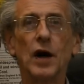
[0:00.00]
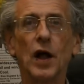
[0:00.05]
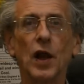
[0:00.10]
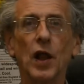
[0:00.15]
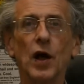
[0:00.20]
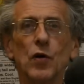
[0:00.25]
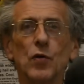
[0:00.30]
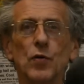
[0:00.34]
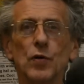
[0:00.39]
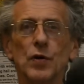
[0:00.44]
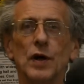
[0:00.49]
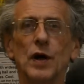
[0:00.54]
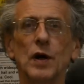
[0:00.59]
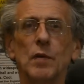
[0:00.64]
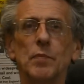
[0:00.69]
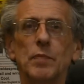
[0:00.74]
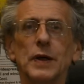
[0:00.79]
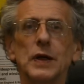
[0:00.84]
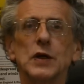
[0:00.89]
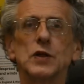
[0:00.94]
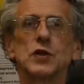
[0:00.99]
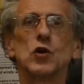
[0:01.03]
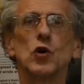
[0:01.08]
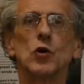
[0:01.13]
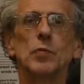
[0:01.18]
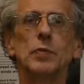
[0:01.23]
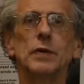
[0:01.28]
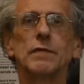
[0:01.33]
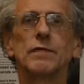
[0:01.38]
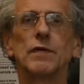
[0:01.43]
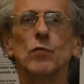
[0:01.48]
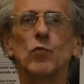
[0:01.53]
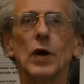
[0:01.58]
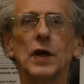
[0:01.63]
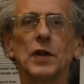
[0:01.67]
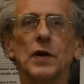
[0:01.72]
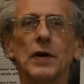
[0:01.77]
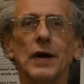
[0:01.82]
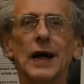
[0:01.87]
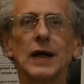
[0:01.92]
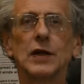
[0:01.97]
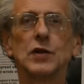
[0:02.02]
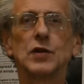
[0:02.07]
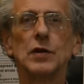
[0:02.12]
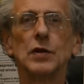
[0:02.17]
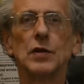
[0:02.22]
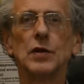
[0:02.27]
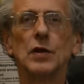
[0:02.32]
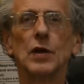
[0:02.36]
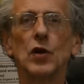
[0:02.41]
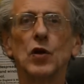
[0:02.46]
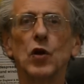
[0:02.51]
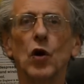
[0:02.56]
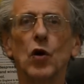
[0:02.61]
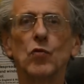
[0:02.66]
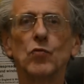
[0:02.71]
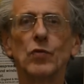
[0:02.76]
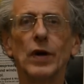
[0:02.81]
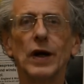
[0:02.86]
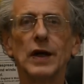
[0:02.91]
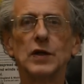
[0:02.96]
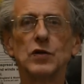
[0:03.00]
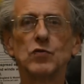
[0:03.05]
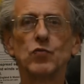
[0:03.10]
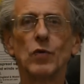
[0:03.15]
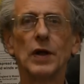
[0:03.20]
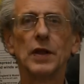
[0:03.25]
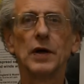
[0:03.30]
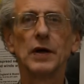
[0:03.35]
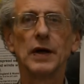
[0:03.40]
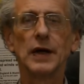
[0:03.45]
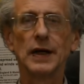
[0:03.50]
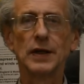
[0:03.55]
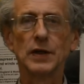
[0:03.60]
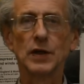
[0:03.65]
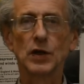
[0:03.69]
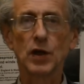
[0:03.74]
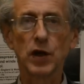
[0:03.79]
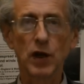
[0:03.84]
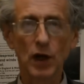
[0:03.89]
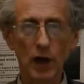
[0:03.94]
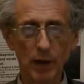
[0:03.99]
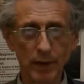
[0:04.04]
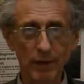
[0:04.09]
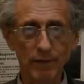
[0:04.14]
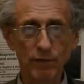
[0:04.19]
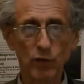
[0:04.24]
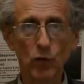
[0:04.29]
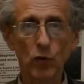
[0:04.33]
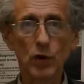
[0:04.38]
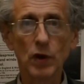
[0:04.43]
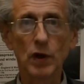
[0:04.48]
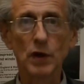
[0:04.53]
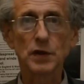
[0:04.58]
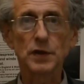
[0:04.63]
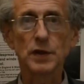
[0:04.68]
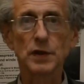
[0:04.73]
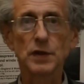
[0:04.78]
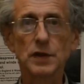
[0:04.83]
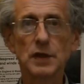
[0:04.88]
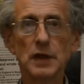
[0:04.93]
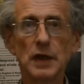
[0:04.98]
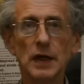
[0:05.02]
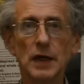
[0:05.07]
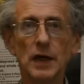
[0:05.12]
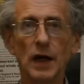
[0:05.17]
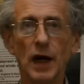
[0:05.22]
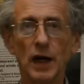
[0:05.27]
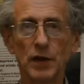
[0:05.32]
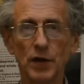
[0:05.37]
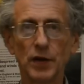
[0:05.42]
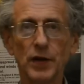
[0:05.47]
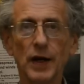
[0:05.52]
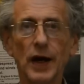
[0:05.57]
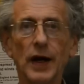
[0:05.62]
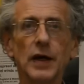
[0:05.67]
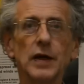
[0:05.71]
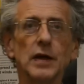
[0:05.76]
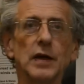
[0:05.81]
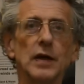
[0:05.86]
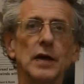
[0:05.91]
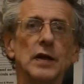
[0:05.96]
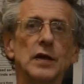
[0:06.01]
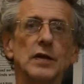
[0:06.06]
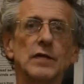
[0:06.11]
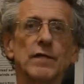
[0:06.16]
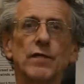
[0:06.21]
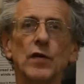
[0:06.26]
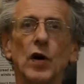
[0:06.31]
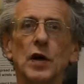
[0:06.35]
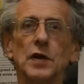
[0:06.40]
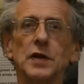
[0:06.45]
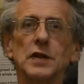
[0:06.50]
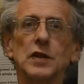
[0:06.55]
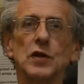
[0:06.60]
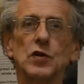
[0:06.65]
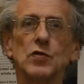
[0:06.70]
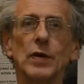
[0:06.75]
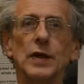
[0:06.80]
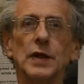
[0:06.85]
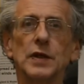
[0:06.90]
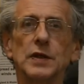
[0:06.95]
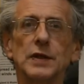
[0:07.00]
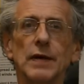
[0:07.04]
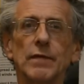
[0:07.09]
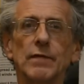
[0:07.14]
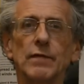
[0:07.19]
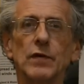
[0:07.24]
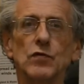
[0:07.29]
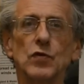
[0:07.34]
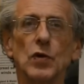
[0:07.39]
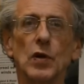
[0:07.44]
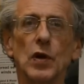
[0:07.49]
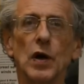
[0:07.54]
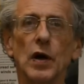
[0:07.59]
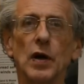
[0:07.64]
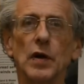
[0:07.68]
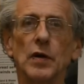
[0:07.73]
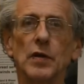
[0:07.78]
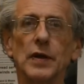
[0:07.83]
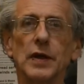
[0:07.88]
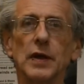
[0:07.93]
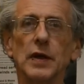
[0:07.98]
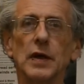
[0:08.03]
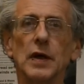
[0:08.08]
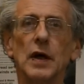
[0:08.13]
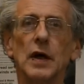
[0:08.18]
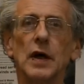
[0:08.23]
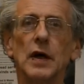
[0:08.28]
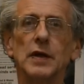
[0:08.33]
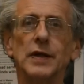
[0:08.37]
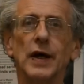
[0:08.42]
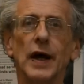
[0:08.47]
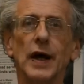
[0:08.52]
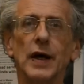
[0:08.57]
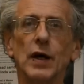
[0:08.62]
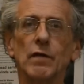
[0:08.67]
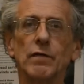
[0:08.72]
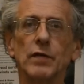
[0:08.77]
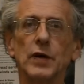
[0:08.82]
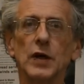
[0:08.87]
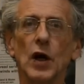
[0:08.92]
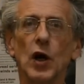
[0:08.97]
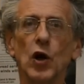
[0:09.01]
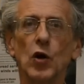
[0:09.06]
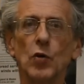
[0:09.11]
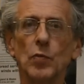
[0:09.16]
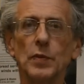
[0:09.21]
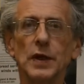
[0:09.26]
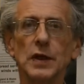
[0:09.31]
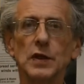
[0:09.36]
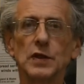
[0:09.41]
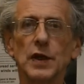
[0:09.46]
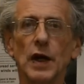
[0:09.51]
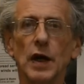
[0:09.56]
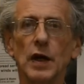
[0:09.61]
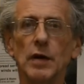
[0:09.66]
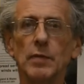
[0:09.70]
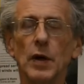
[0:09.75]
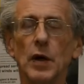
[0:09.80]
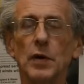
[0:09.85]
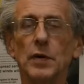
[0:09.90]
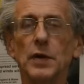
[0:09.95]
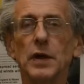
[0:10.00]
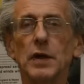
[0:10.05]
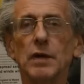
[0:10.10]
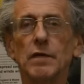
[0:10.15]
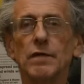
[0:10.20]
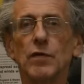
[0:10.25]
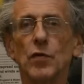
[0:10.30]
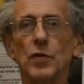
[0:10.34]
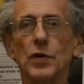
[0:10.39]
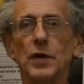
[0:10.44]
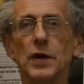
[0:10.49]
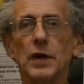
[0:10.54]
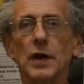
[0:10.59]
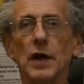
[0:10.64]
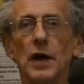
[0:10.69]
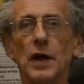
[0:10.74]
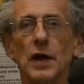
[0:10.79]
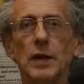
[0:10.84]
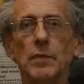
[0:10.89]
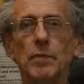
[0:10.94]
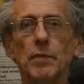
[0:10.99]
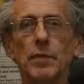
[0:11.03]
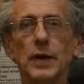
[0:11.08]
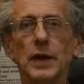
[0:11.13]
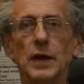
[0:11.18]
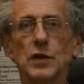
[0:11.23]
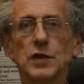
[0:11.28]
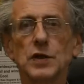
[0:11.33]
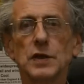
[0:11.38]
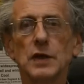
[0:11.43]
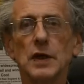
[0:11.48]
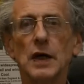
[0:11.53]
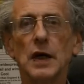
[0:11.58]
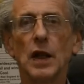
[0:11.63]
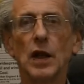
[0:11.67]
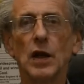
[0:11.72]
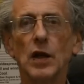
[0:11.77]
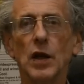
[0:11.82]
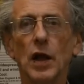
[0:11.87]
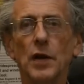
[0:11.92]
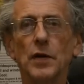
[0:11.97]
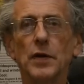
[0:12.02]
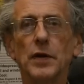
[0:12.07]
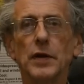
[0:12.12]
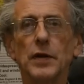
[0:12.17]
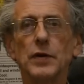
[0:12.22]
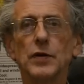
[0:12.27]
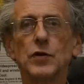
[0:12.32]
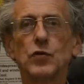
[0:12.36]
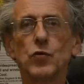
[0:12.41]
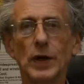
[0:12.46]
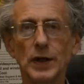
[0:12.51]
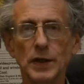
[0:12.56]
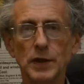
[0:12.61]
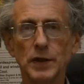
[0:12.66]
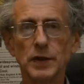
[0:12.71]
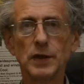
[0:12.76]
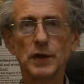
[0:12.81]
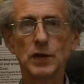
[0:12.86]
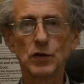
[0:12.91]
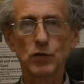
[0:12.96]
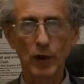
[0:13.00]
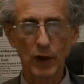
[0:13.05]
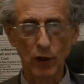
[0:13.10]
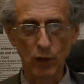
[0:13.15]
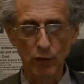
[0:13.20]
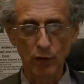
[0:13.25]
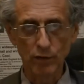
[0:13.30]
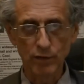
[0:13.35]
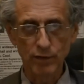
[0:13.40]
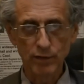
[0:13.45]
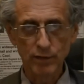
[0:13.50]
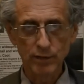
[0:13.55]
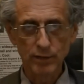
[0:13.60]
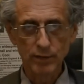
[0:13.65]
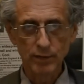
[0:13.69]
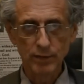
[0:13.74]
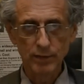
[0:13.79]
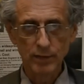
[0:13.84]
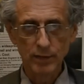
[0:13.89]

Hello, I'm Piers Corbyn from Weather Action Long Range Weather and Climate Forecasters. And today is Friday the 27th of July, the day of the opening ceremony for the Olympics London 2012.